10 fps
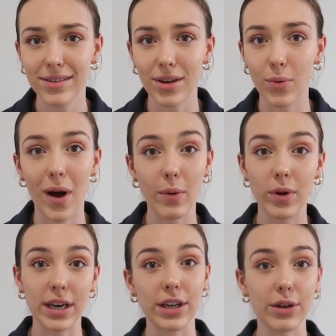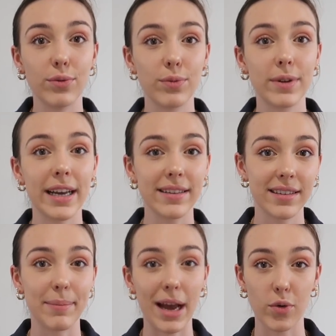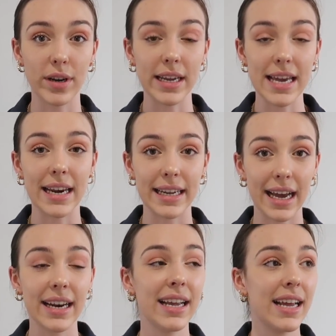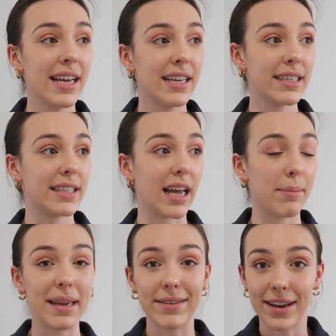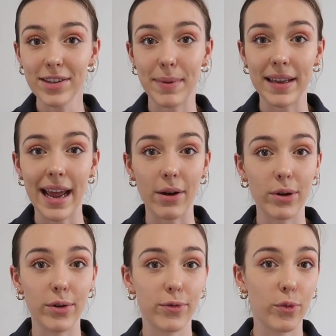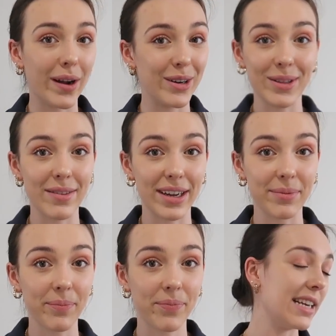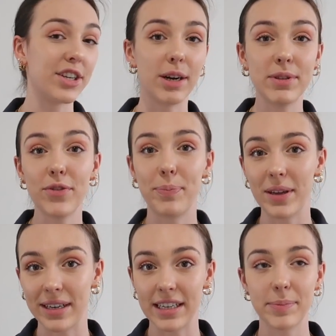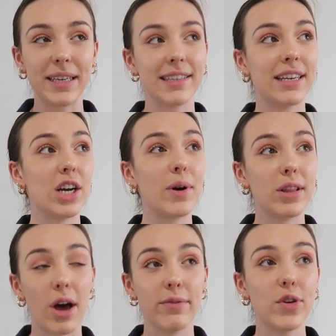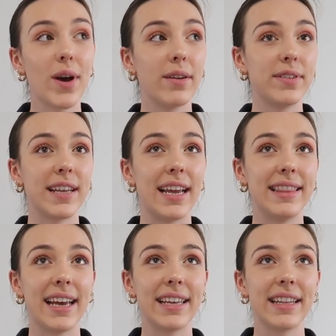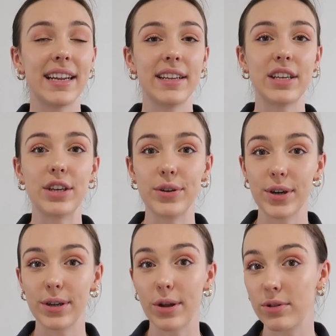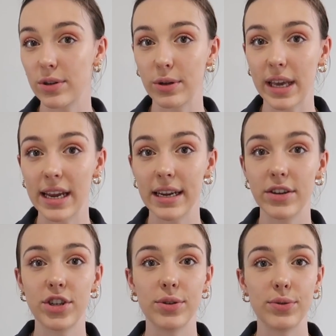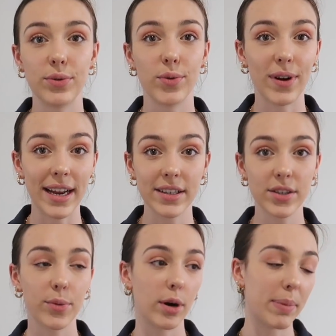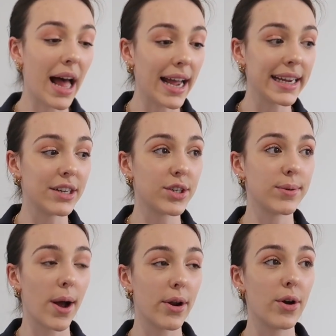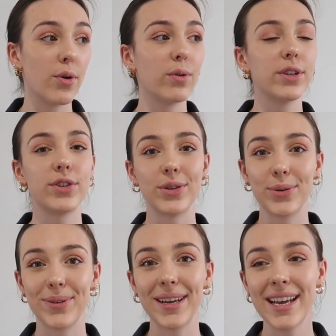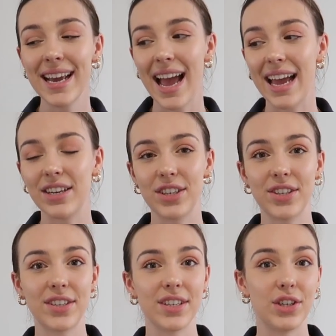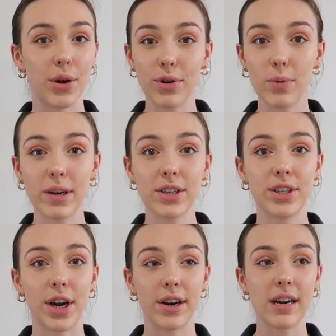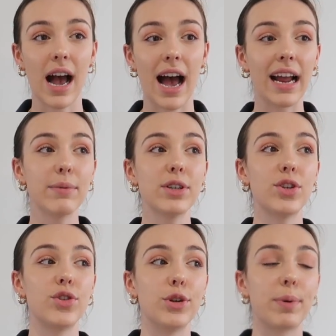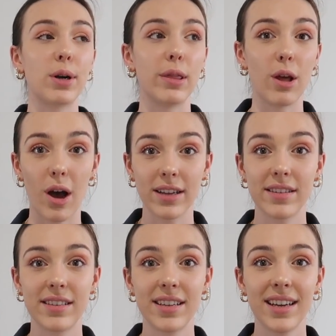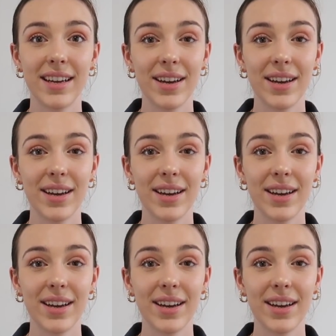So why wouldn't you get some equity and get some investment out of where you're living? In terms of buildings, because I know a lot of you have said that you're also looking to rent or buy in Toronto soon and just don't know where to start, I was super lost.